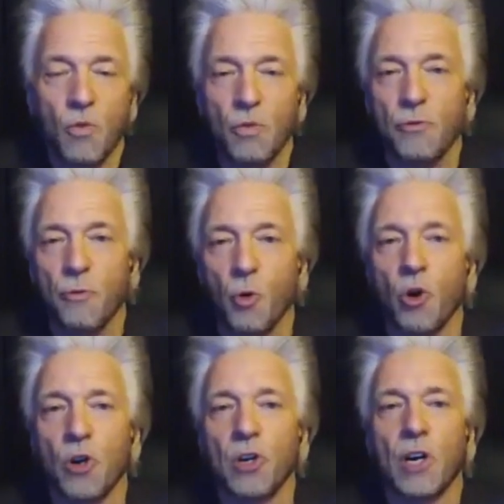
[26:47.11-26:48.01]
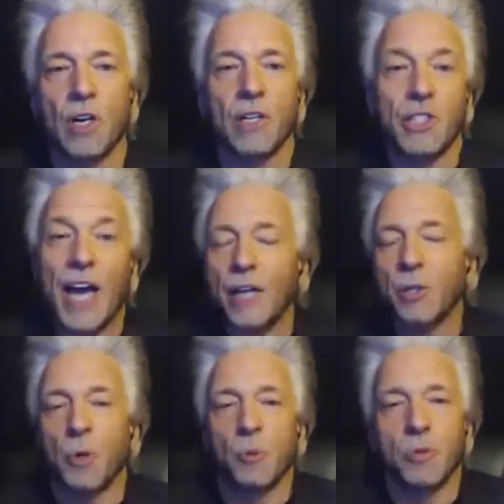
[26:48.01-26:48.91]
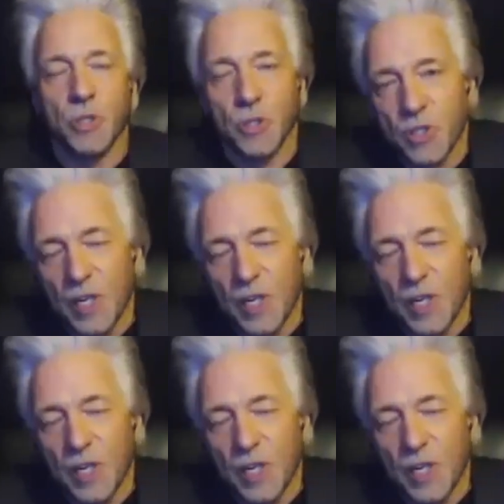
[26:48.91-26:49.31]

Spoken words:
For tax purposes,